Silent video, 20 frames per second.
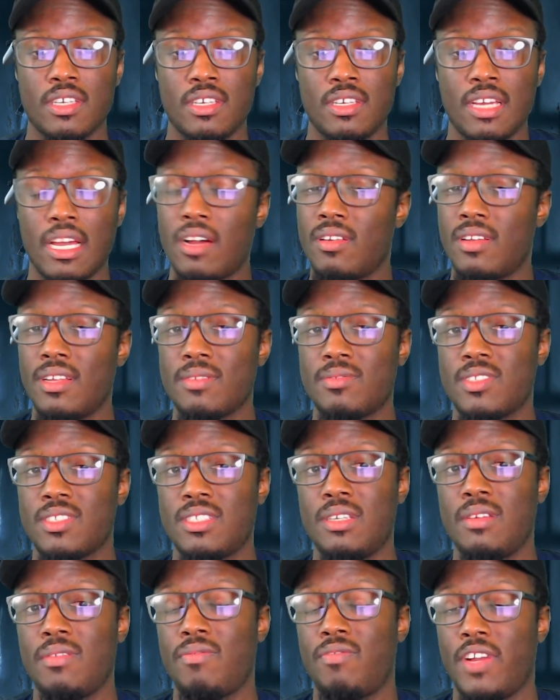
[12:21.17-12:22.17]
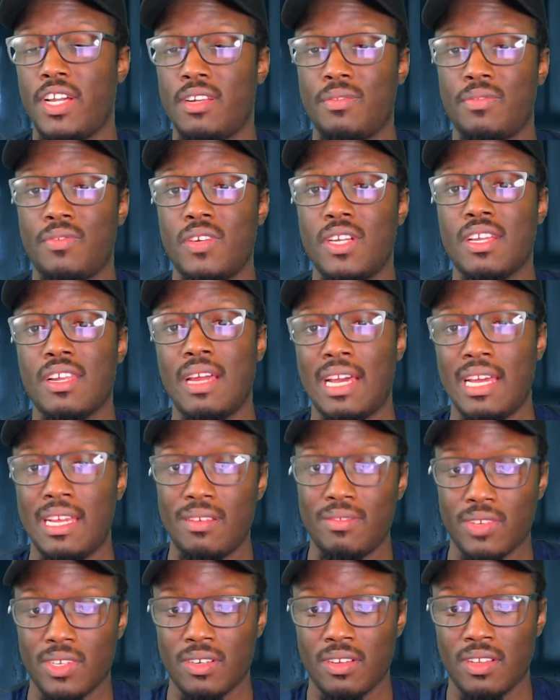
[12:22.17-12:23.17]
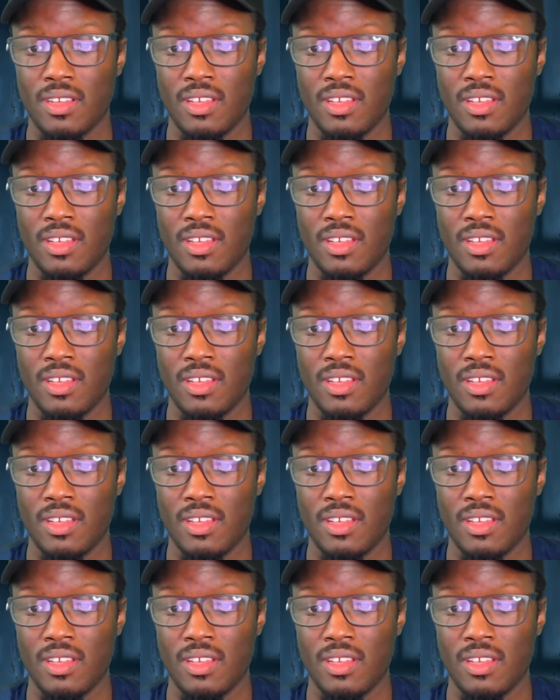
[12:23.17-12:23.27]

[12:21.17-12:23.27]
I would love to see him fight a freaking Ivan,